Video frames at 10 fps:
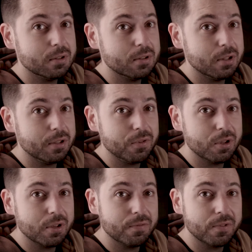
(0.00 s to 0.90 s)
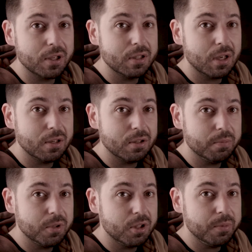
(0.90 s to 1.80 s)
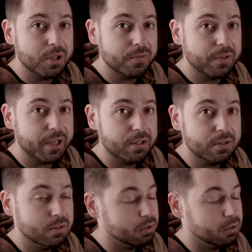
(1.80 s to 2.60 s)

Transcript: if you can find a 100 millimeter fan,